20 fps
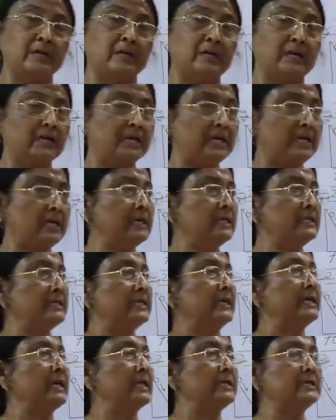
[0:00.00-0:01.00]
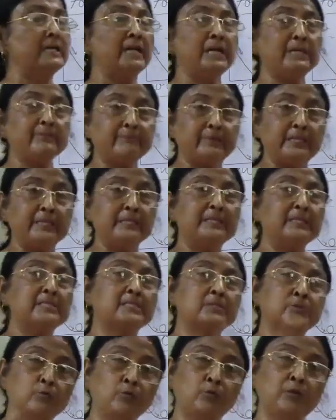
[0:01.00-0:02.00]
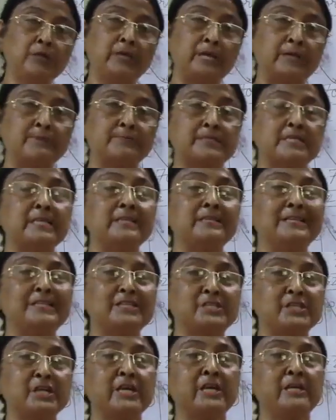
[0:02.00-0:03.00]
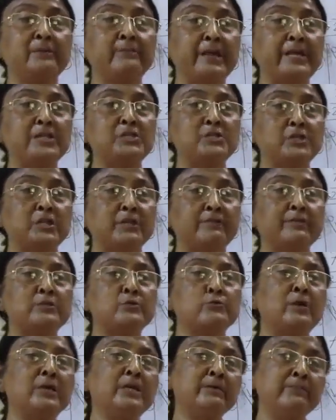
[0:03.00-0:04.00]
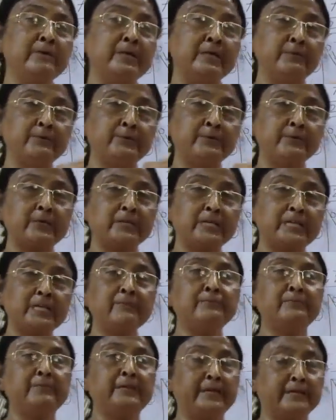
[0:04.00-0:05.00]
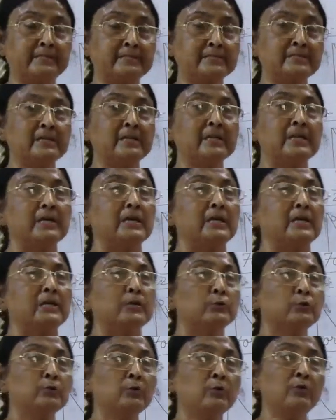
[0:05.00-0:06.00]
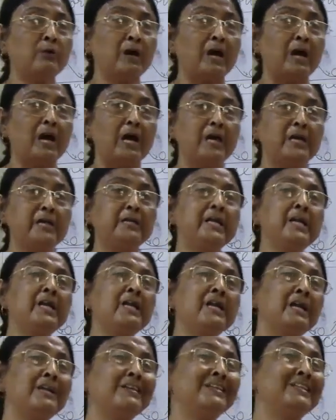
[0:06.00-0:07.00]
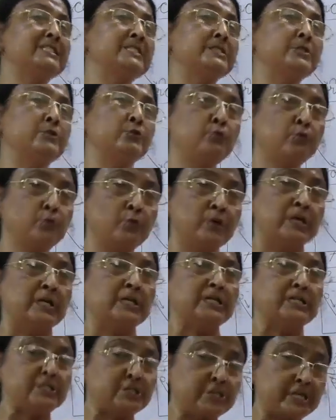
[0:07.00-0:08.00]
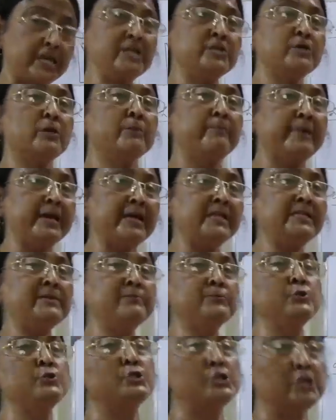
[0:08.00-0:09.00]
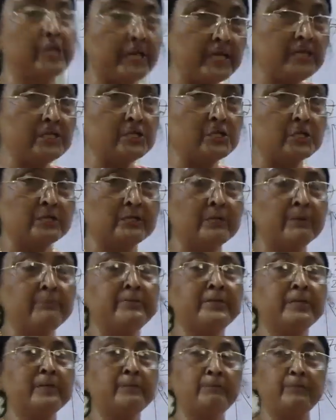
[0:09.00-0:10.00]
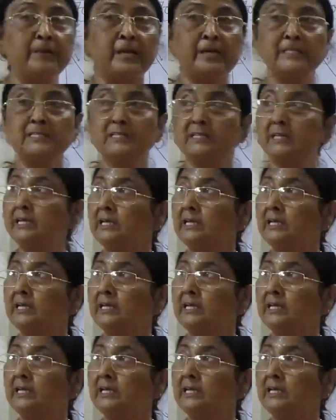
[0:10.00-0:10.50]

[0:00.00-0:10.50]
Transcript: In the school you have seen the chair, bench, tables, whatever, if you keep this, so unless you change or make them to change their place,